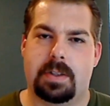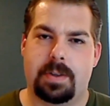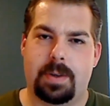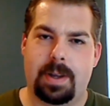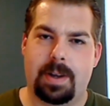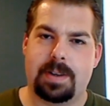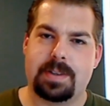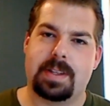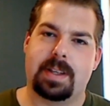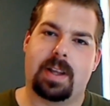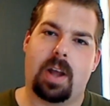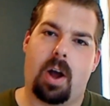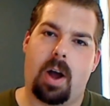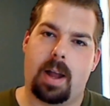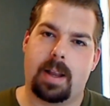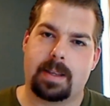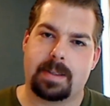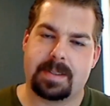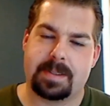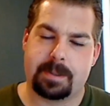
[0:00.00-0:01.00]
So, here's the
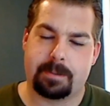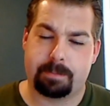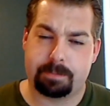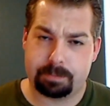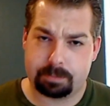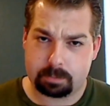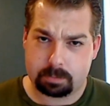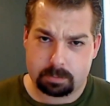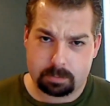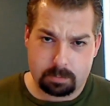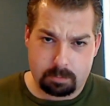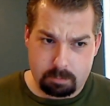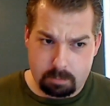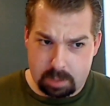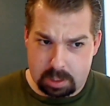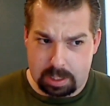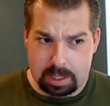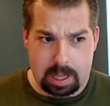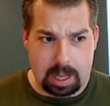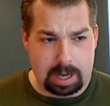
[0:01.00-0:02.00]
cons.
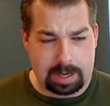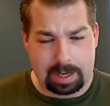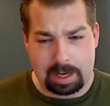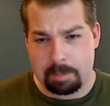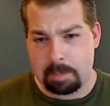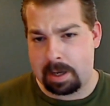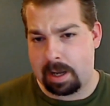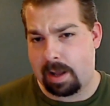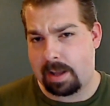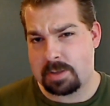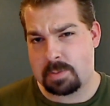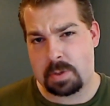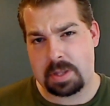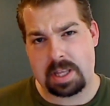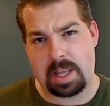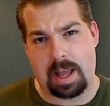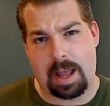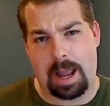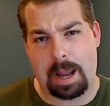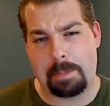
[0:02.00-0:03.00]
I gotta be honest with
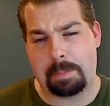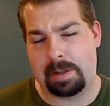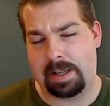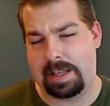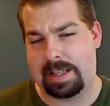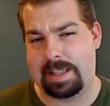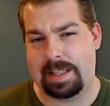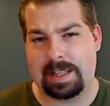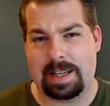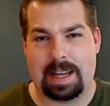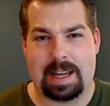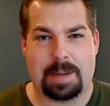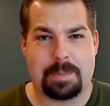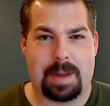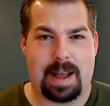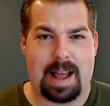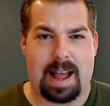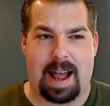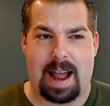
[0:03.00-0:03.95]
you. I played the game.